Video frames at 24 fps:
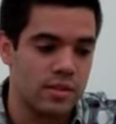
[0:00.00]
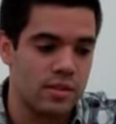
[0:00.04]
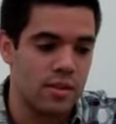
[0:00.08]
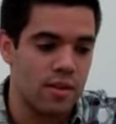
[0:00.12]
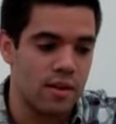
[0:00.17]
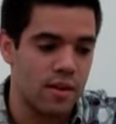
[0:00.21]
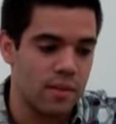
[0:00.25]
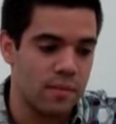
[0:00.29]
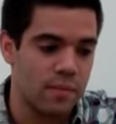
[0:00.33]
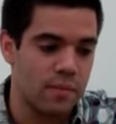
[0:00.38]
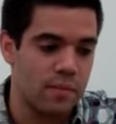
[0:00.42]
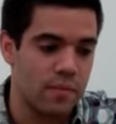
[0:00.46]

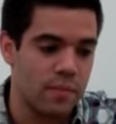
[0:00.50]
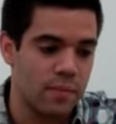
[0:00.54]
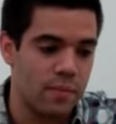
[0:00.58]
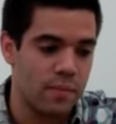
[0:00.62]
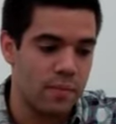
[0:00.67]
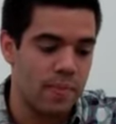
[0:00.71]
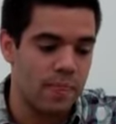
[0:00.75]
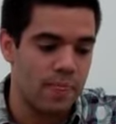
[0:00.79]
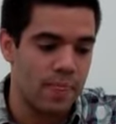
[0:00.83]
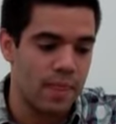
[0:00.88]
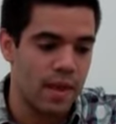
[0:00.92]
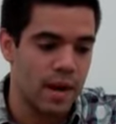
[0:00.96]
Um,
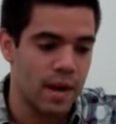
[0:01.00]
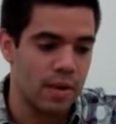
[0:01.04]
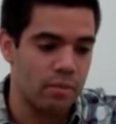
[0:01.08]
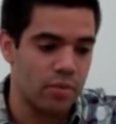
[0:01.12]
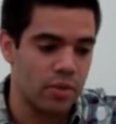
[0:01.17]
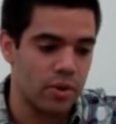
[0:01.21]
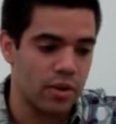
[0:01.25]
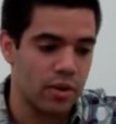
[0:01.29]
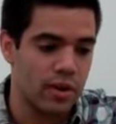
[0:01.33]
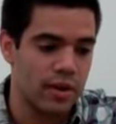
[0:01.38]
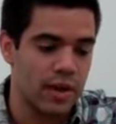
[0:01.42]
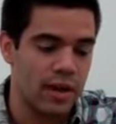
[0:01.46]
that I'm
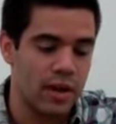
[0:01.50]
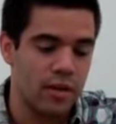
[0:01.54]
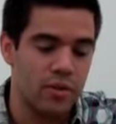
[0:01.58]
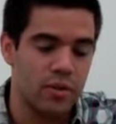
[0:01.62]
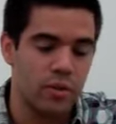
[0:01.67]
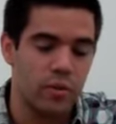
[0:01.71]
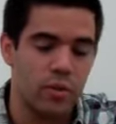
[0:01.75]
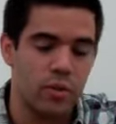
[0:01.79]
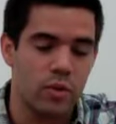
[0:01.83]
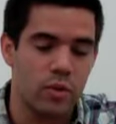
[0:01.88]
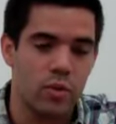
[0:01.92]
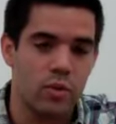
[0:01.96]
learning now in the
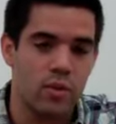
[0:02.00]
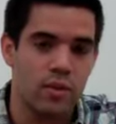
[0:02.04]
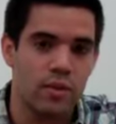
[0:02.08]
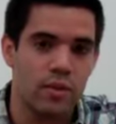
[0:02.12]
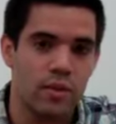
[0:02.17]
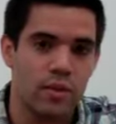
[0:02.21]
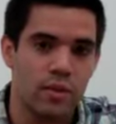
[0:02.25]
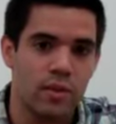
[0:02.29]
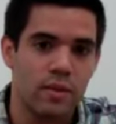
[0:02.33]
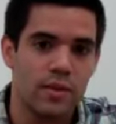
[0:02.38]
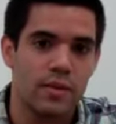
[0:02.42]
real world.